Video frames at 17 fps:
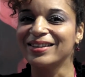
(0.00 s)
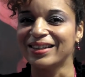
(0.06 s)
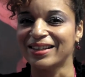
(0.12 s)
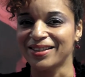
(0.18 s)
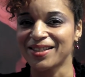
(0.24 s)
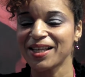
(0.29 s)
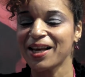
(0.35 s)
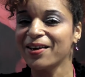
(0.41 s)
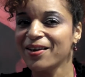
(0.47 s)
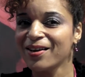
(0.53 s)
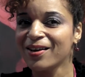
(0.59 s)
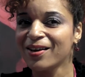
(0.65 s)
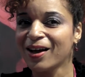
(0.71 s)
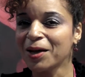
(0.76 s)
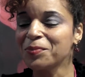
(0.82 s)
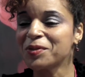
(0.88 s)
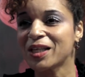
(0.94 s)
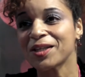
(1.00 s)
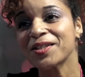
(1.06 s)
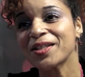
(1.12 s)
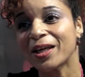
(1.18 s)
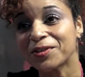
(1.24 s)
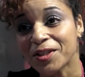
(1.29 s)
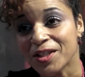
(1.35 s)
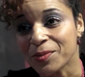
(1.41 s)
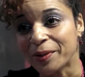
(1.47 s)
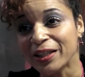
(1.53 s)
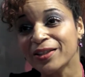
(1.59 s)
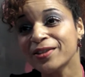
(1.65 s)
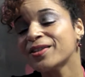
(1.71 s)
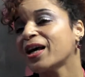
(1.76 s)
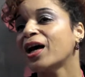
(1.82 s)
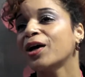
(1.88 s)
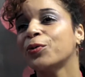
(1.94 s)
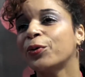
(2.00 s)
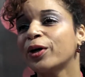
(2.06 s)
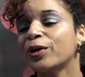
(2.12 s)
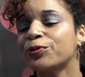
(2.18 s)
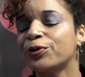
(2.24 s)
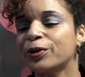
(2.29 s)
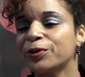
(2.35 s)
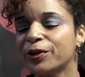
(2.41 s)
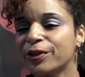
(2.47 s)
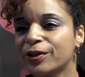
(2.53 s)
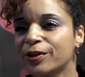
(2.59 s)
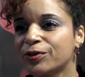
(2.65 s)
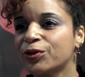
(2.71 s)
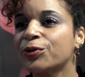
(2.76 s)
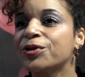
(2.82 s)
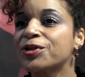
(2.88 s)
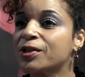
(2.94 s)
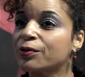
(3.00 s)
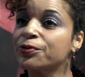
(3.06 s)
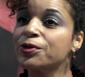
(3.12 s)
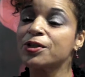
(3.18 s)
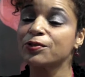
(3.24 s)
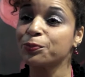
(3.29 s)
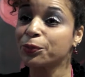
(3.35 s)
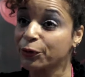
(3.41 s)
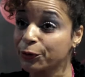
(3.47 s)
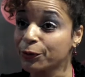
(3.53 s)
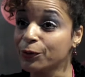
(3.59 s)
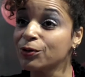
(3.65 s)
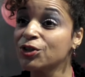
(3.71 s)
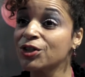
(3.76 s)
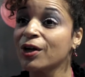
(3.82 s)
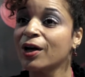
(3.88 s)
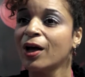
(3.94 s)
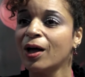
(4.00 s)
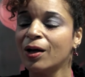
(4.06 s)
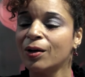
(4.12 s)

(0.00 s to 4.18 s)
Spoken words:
Yes, I'm Saskia Desmidt. I work for the Tourist Office of Bruges.